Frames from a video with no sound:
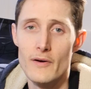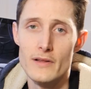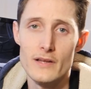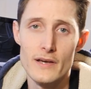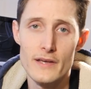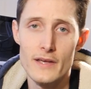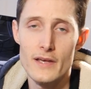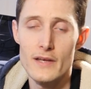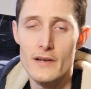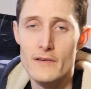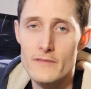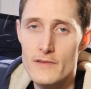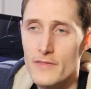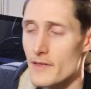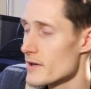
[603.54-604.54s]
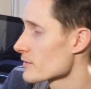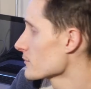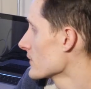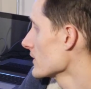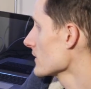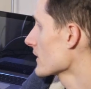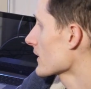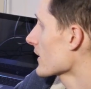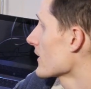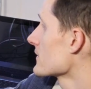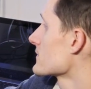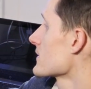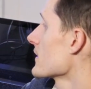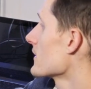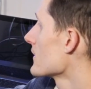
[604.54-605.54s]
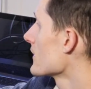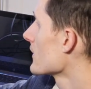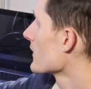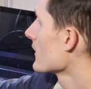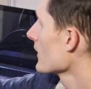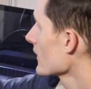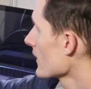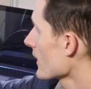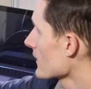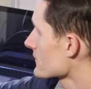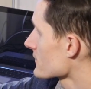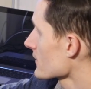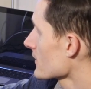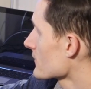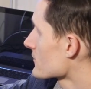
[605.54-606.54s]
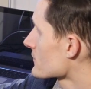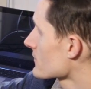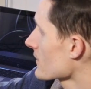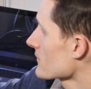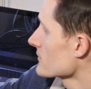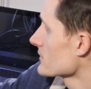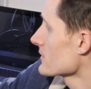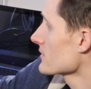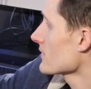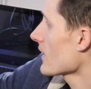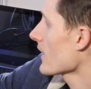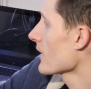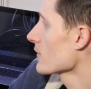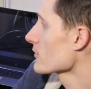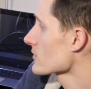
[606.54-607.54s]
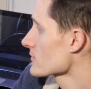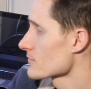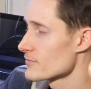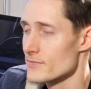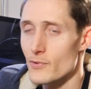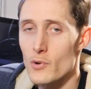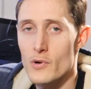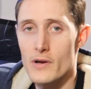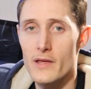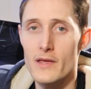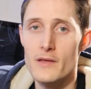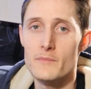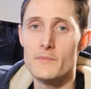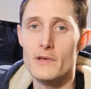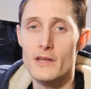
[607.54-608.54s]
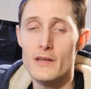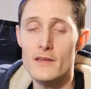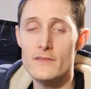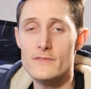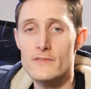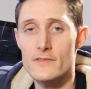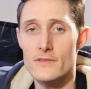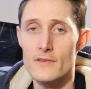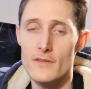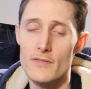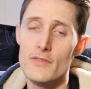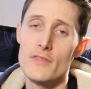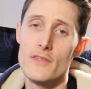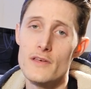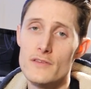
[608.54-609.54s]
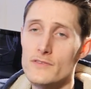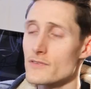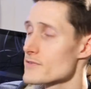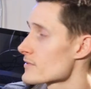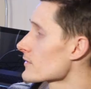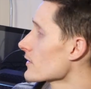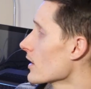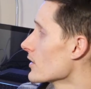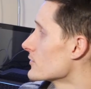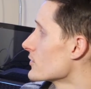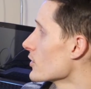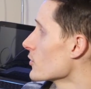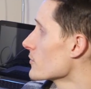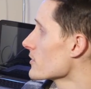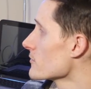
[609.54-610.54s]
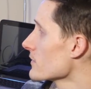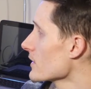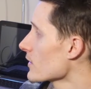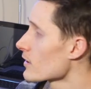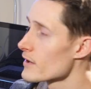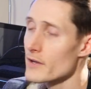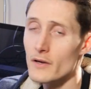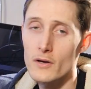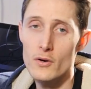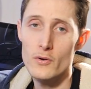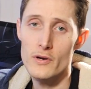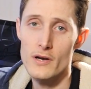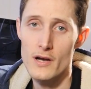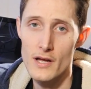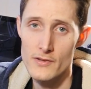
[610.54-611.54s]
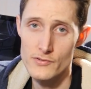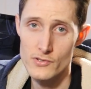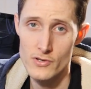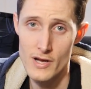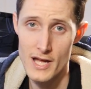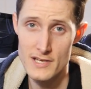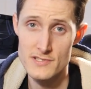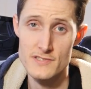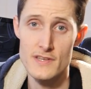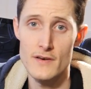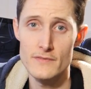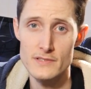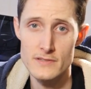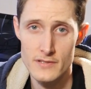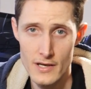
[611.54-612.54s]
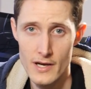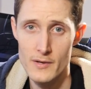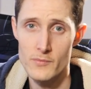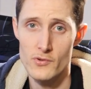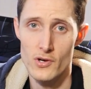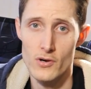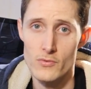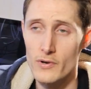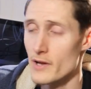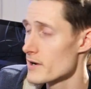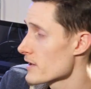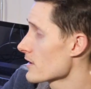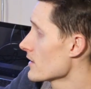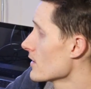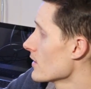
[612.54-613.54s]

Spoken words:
like it and everything, but like I said, I still have 7 hours and 48 minutes. This Adobe Media Encoder has crashed 7 times already